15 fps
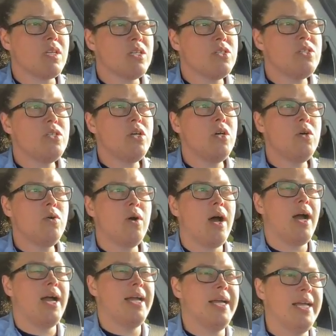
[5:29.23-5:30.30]
So
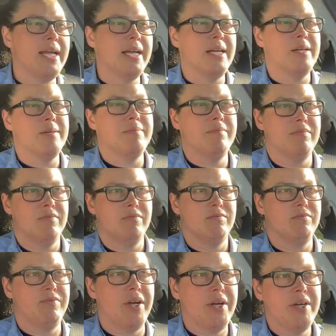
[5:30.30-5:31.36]
I
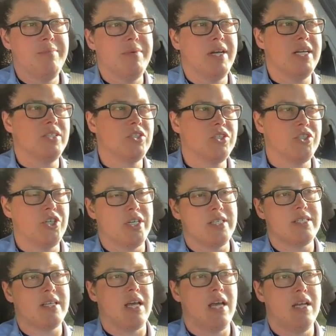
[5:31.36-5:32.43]
am very much
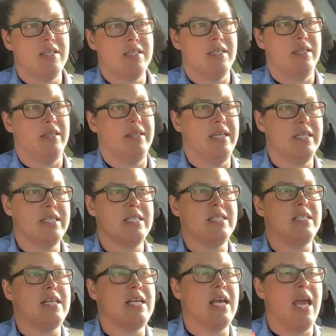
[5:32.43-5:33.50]
just, this
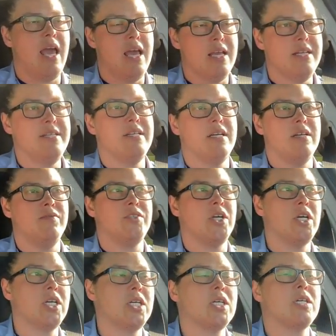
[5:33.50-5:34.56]
is the end of
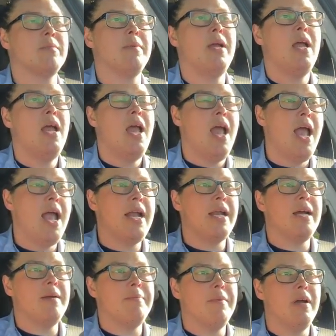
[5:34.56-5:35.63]
term, and
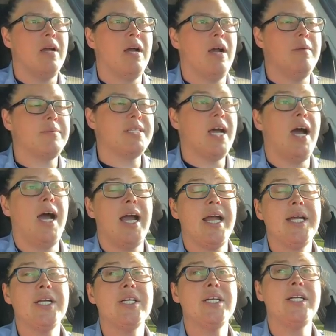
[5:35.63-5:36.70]
I'm
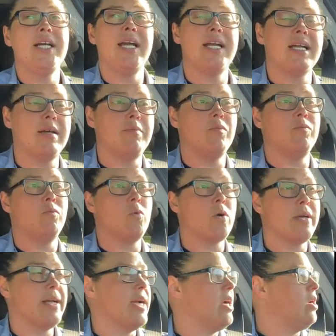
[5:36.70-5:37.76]
tired and I'm
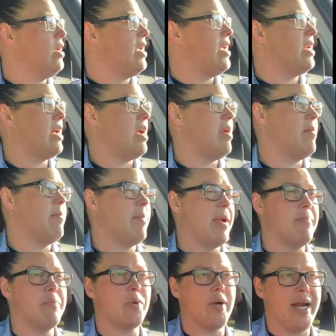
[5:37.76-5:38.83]
worn out, and my
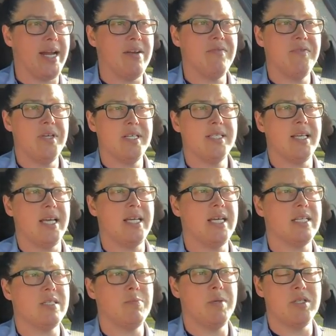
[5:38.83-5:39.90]
brain feels like
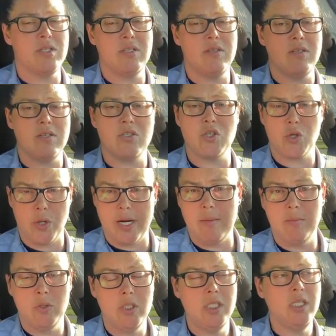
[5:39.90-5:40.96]
it's been
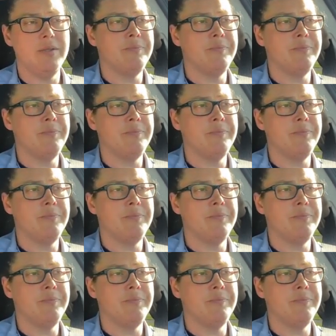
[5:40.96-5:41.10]
scrambled.